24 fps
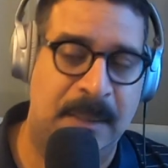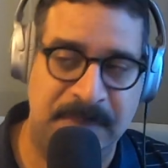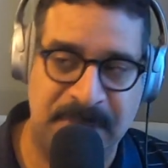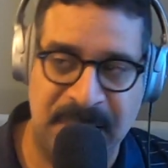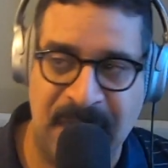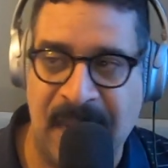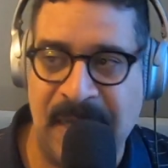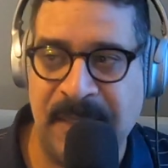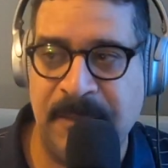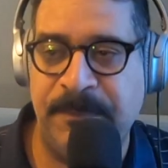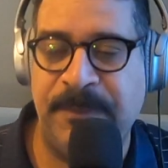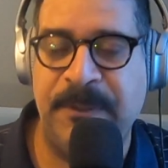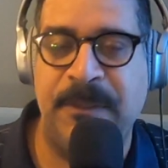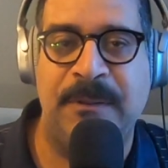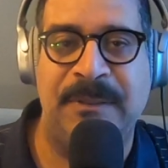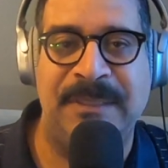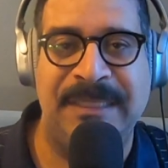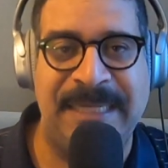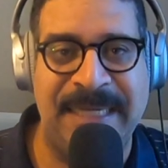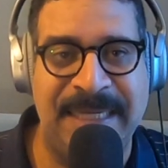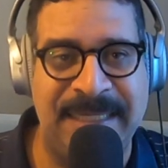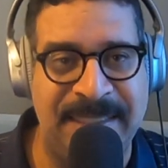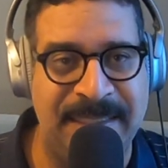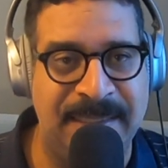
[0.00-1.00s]
I'm Dying Up Here
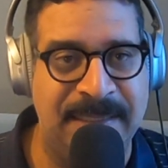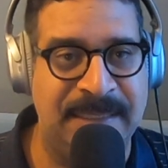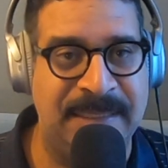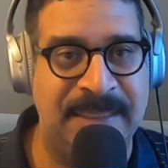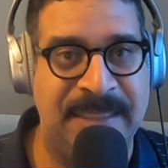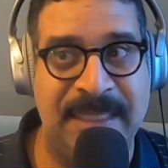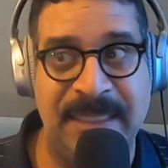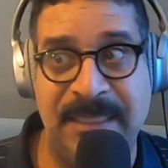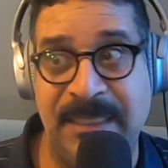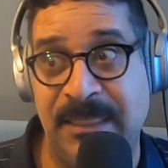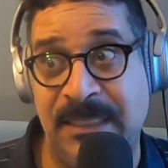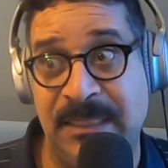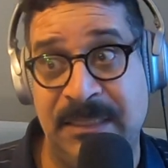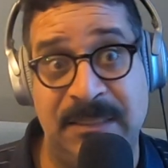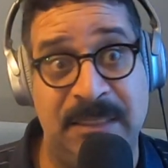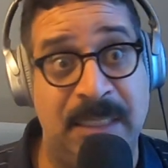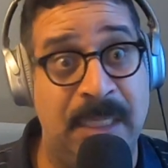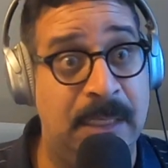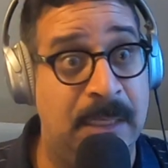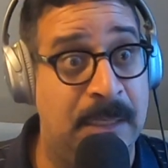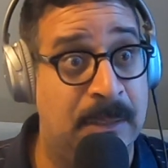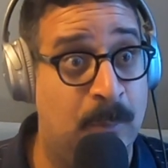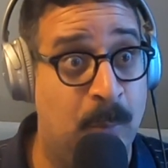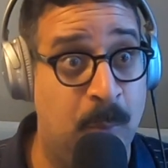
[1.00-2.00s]
and Kidding
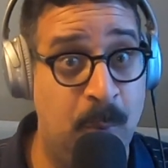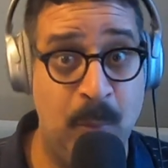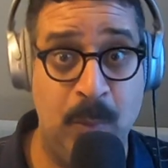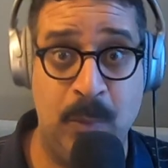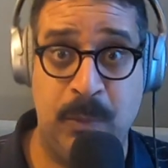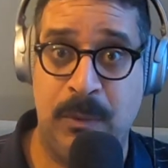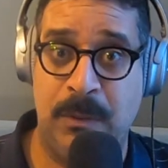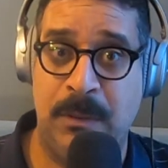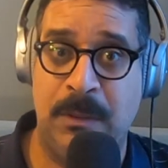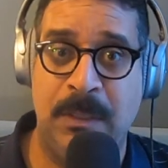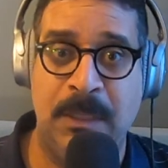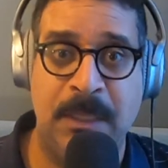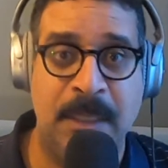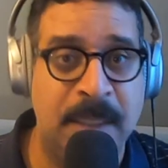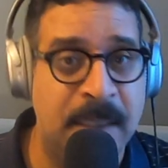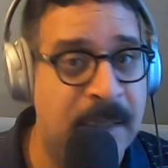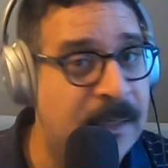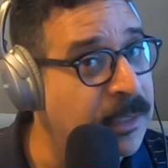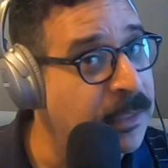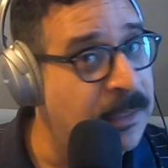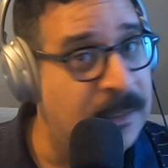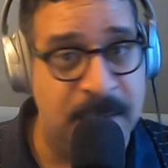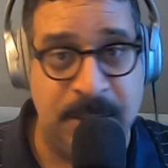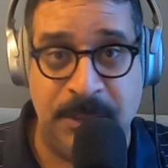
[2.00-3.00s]
is like, woo,
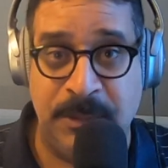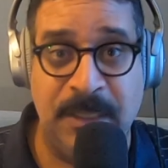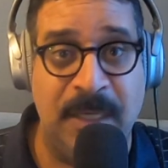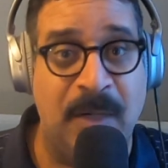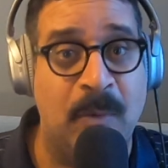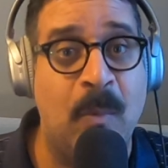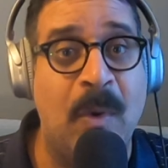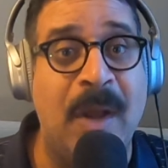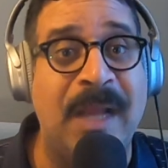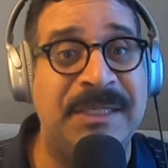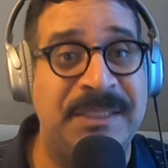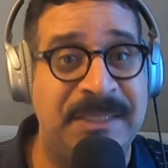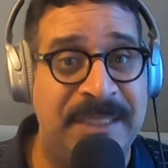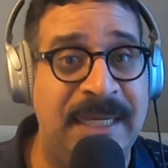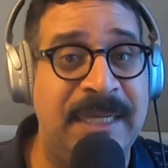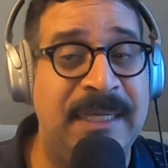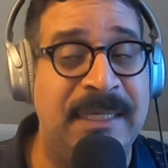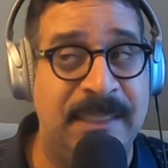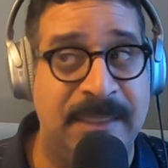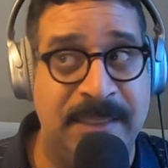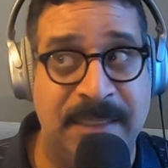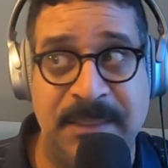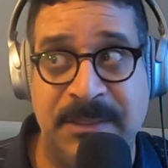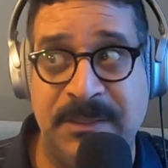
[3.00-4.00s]
you got to watch
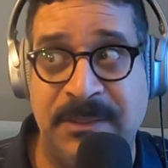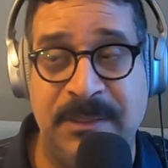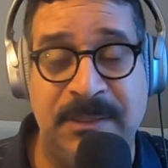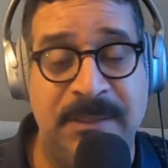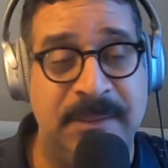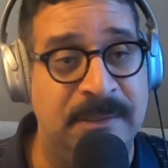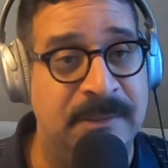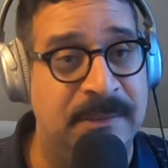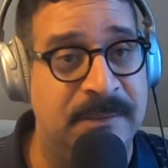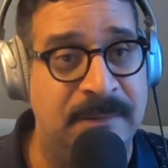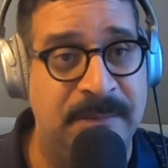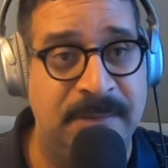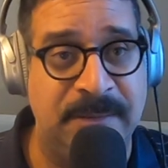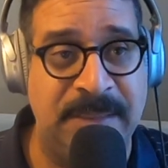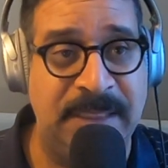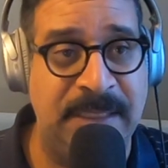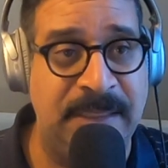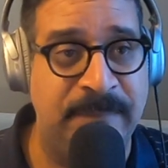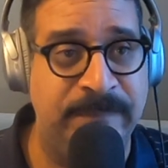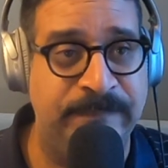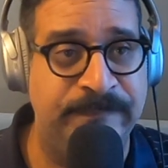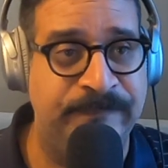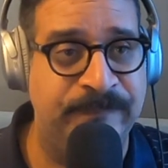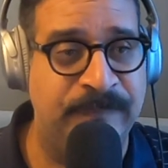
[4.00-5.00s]
Kidding. That shit is
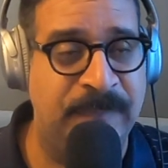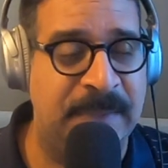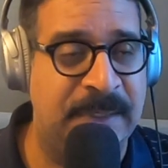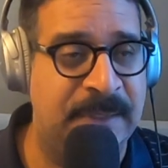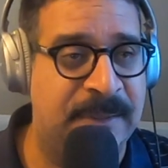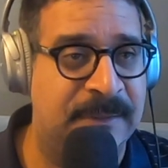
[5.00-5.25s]
deep.